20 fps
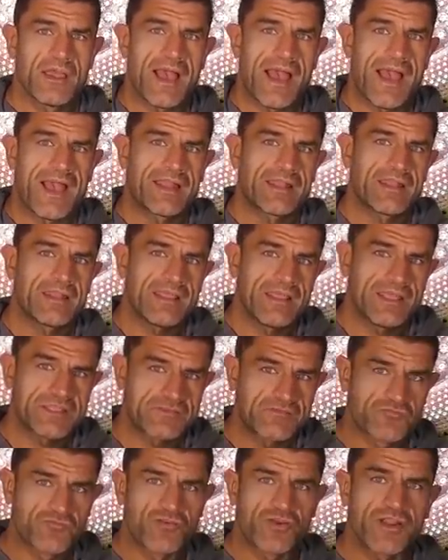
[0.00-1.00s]
and
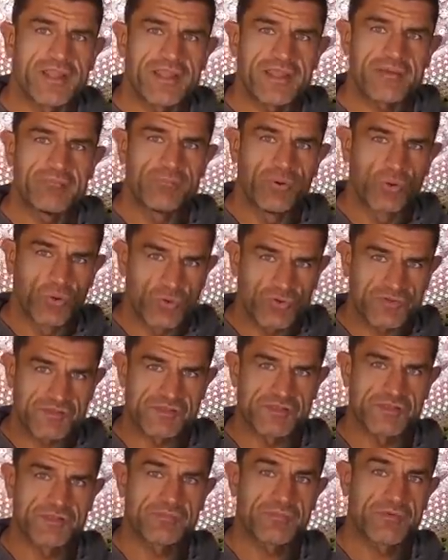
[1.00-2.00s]
it's really
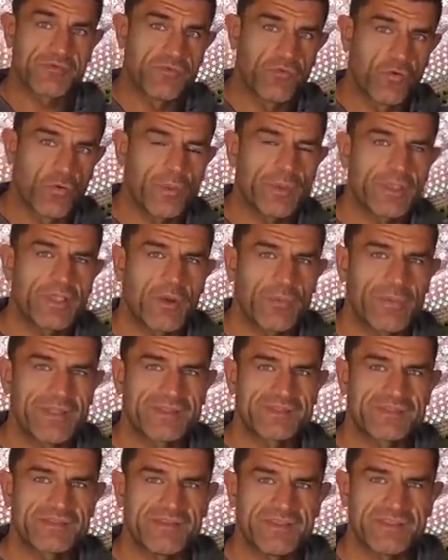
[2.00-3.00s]
important before we go
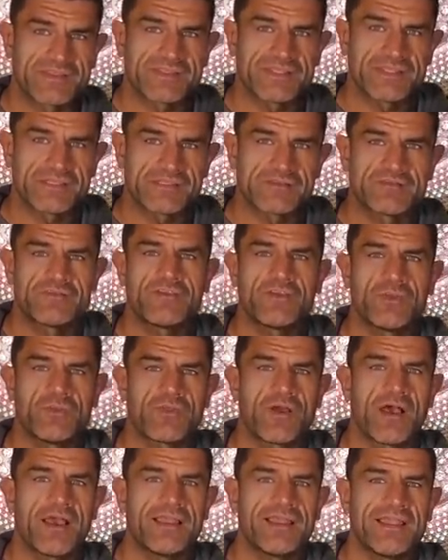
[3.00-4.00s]
into this interview
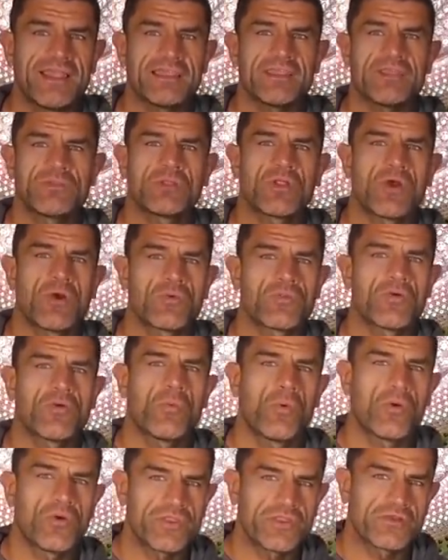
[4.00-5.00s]
that I let you know that
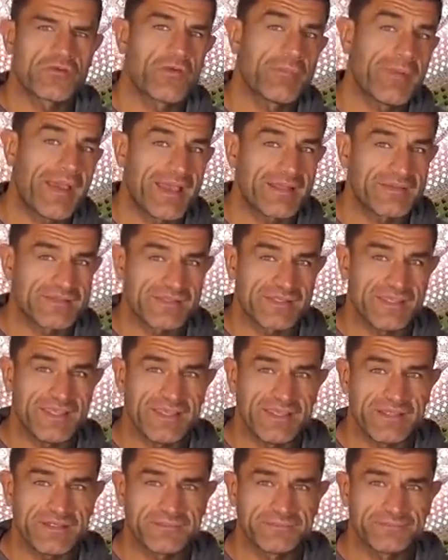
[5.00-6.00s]
what you're about to
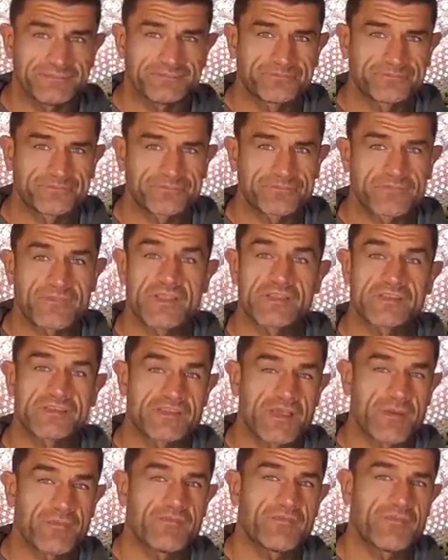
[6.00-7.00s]
hear,
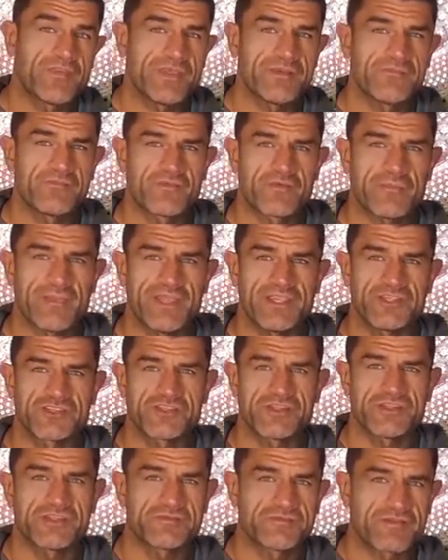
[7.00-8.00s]
some of the
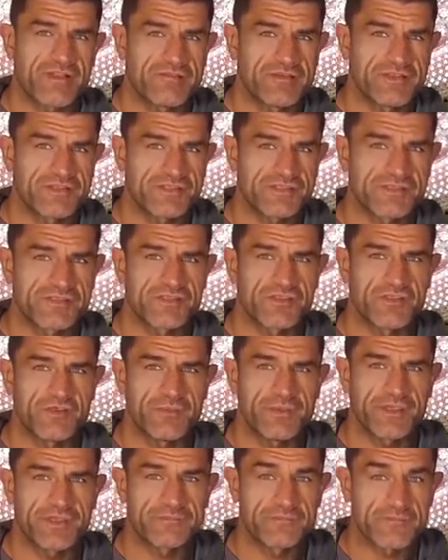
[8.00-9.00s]
information is very
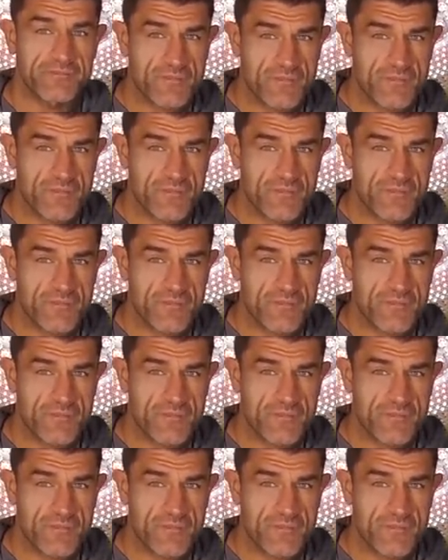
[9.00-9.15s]
disturbing.